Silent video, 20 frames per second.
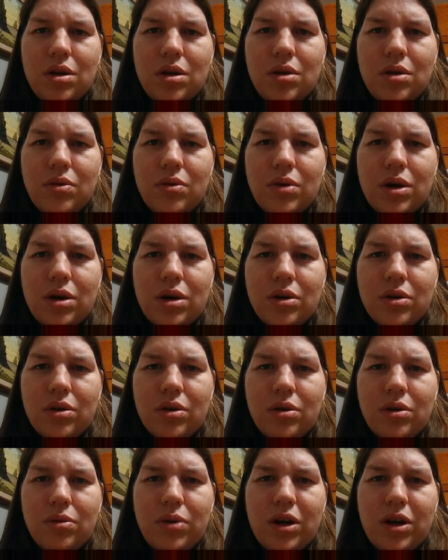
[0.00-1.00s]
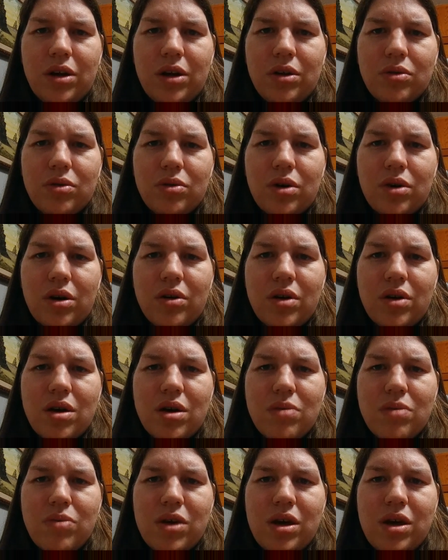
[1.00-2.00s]
where your solar panels would already
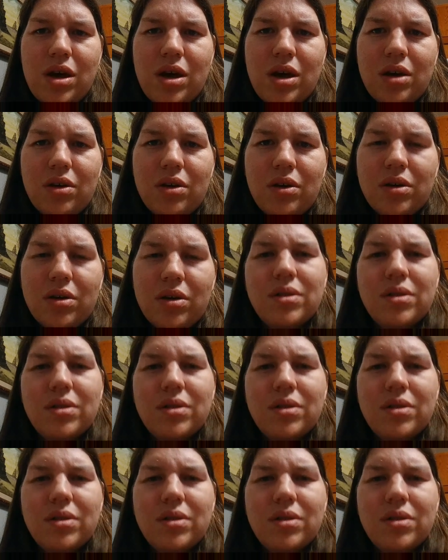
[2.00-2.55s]
be angled?